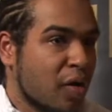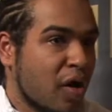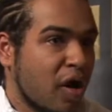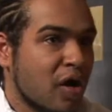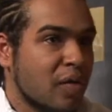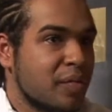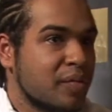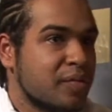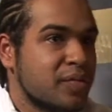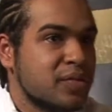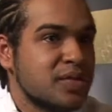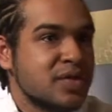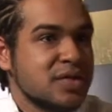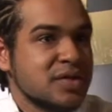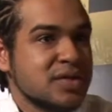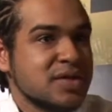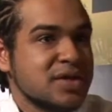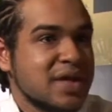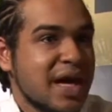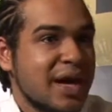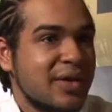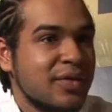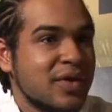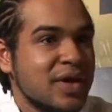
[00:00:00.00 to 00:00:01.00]
pop
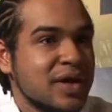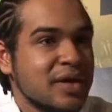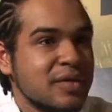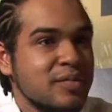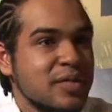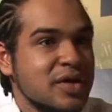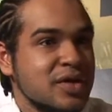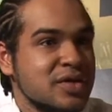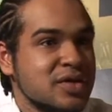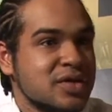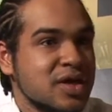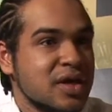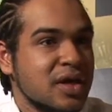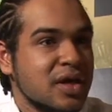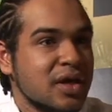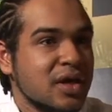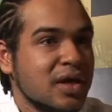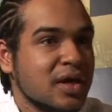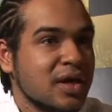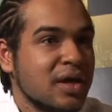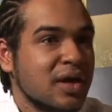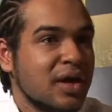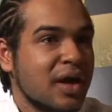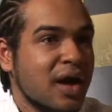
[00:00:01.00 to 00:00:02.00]
sounding
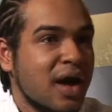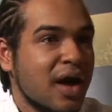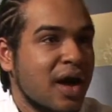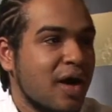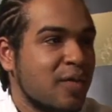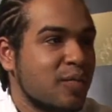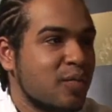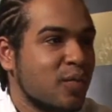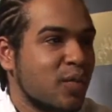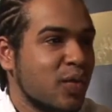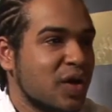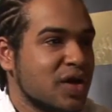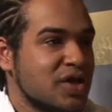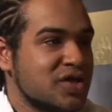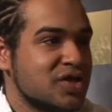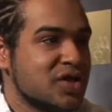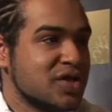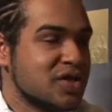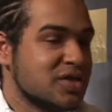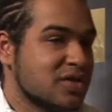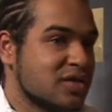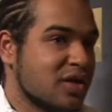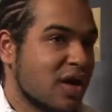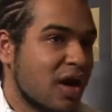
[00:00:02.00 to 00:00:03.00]
music, which
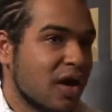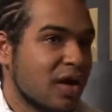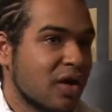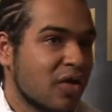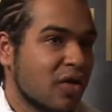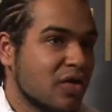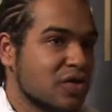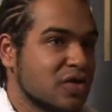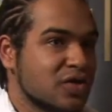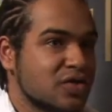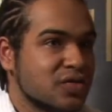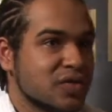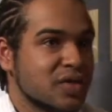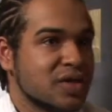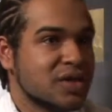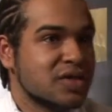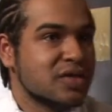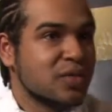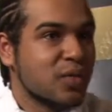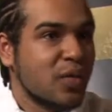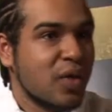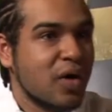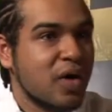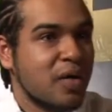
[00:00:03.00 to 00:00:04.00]
is kind of contrary
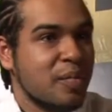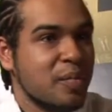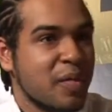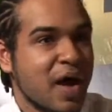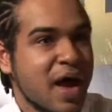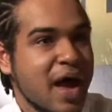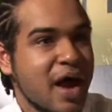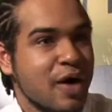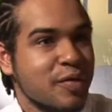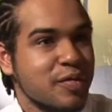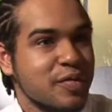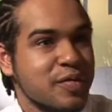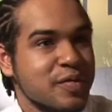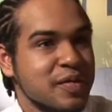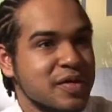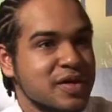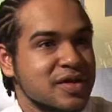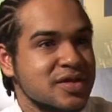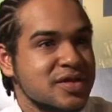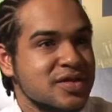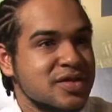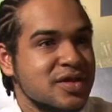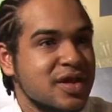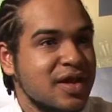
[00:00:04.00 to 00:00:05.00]
to what my album
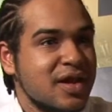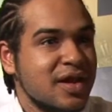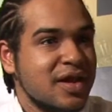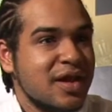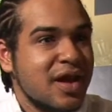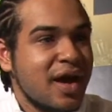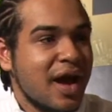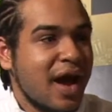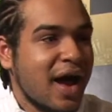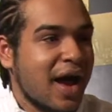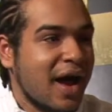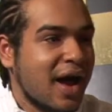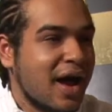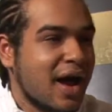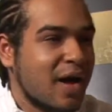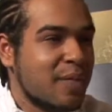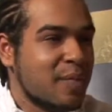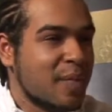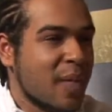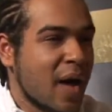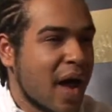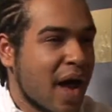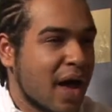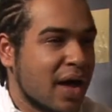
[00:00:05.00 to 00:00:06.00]
is,
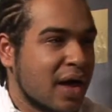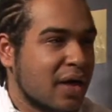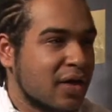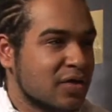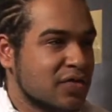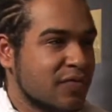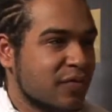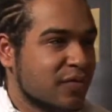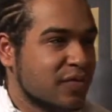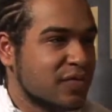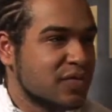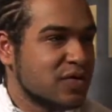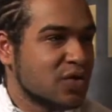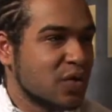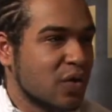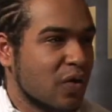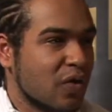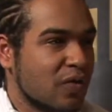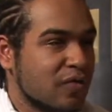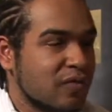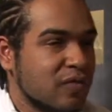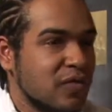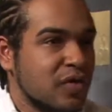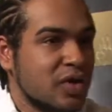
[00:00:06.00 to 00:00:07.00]
and a sort
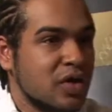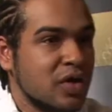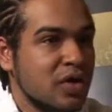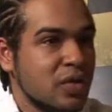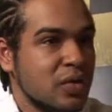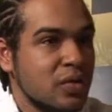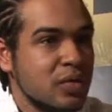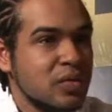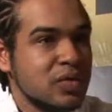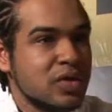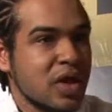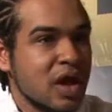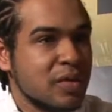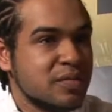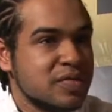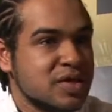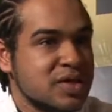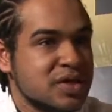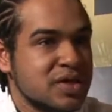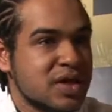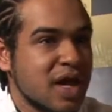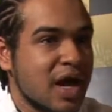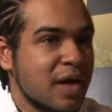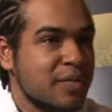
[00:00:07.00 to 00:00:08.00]
of new
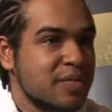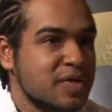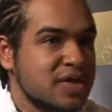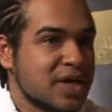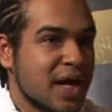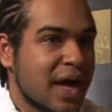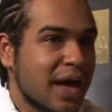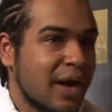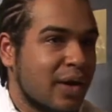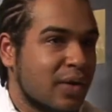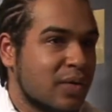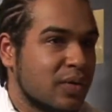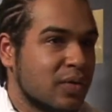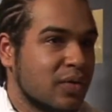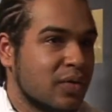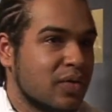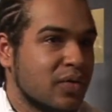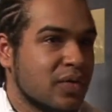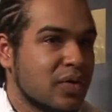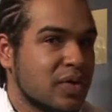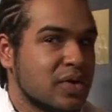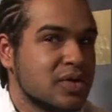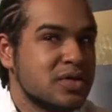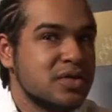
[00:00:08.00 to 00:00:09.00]
dubstep sound
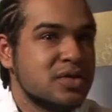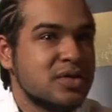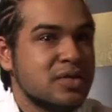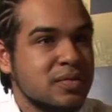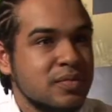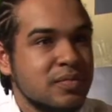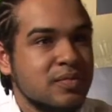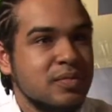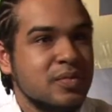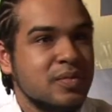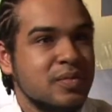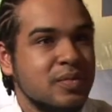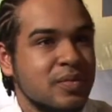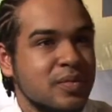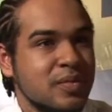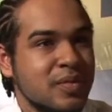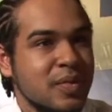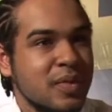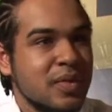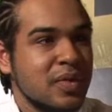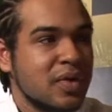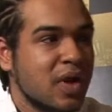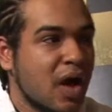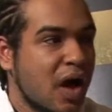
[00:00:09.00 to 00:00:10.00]
that's
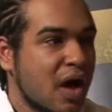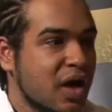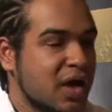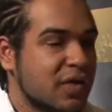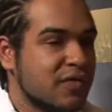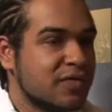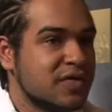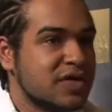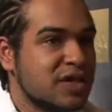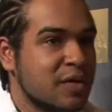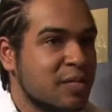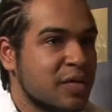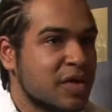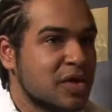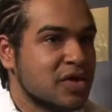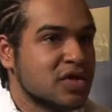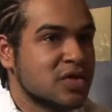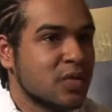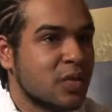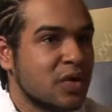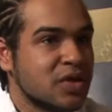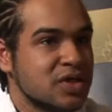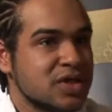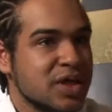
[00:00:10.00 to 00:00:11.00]
kind of similar
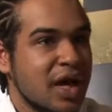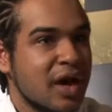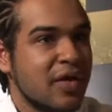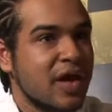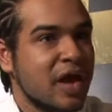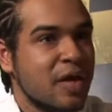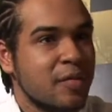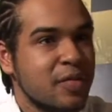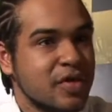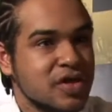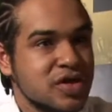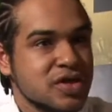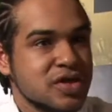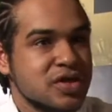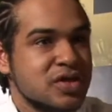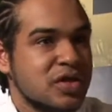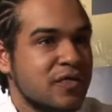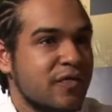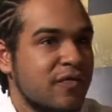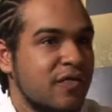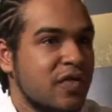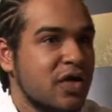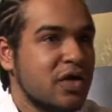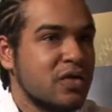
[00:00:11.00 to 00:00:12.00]
to what's out there, but just
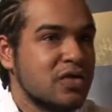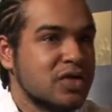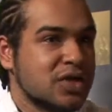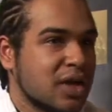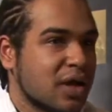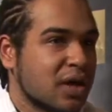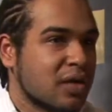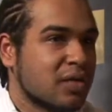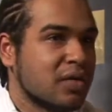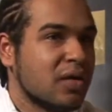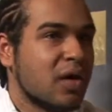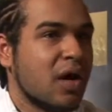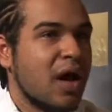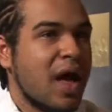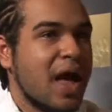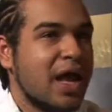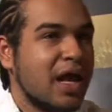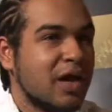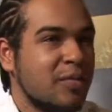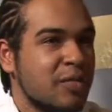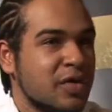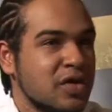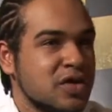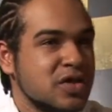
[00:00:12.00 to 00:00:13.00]
fusing
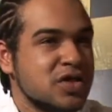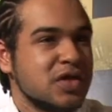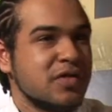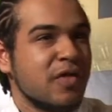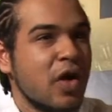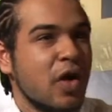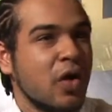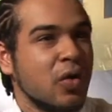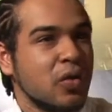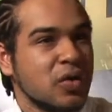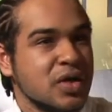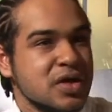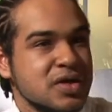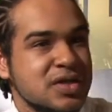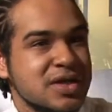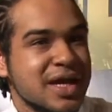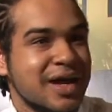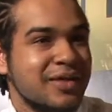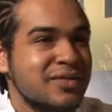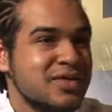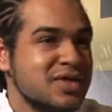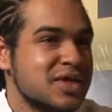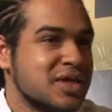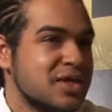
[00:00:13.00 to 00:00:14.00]
elements of older
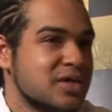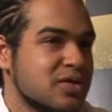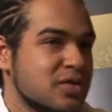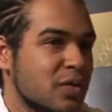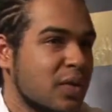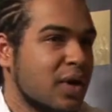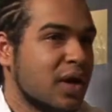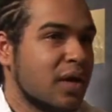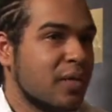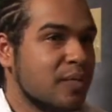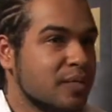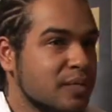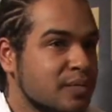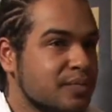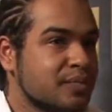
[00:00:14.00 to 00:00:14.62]
sounds into it.